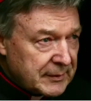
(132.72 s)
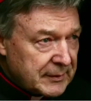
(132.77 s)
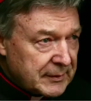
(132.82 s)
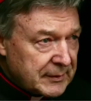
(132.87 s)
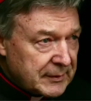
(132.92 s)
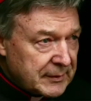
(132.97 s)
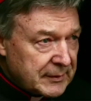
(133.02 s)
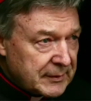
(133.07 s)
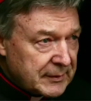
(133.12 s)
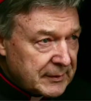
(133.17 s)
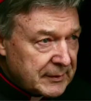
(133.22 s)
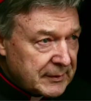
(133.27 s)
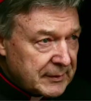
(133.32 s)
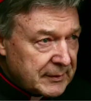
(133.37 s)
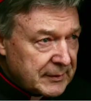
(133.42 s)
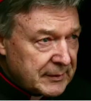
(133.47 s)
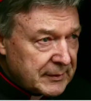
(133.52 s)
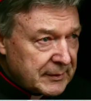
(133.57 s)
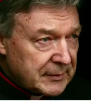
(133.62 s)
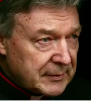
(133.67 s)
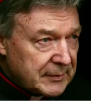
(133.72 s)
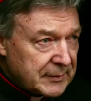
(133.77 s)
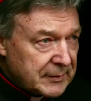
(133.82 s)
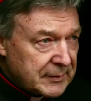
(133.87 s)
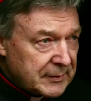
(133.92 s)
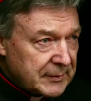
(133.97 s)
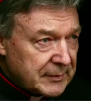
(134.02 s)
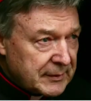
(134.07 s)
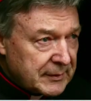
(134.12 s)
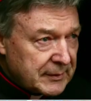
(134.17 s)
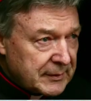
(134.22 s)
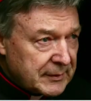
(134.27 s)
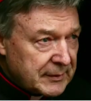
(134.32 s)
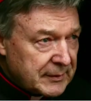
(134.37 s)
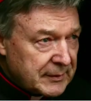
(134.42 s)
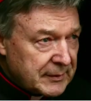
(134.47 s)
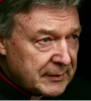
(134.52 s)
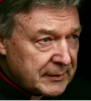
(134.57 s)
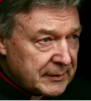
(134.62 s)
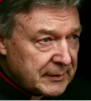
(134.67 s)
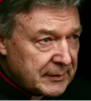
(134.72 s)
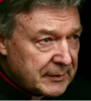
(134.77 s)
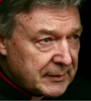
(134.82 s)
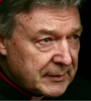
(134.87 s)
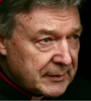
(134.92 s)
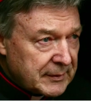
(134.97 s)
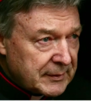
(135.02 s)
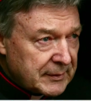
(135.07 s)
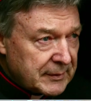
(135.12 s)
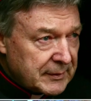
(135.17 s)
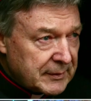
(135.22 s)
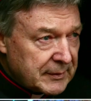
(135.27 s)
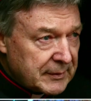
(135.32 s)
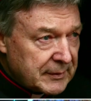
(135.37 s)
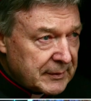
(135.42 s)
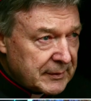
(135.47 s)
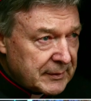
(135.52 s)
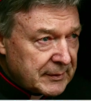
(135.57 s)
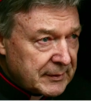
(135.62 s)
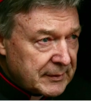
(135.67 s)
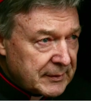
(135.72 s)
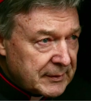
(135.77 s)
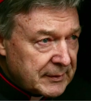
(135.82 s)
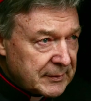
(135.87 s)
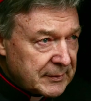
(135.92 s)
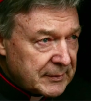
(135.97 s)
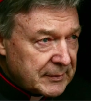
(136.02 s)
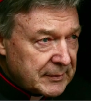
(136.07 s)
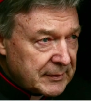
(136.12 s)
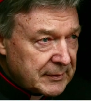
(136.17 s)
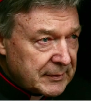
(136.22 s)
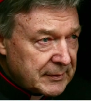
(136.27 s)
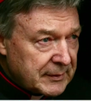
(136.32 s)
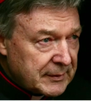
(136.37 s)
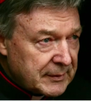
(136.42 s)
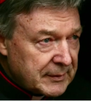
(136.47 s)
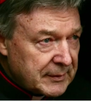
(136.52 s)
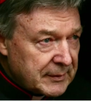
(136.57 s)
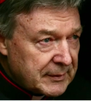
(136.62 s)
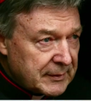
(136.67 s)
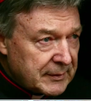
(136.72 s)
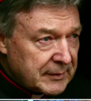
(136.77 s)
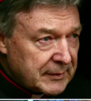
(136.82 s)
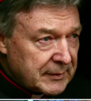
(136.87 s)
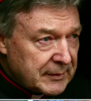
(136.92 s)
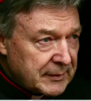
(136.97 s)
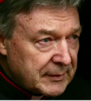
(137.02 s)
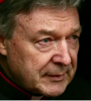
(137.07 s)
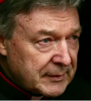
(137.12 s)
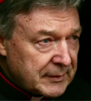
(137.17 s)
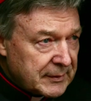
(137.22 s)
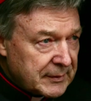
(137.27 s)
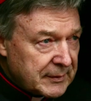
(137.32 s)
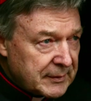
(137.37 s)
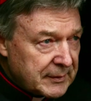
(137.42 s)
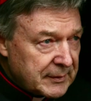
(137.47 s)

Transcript: (not speaking)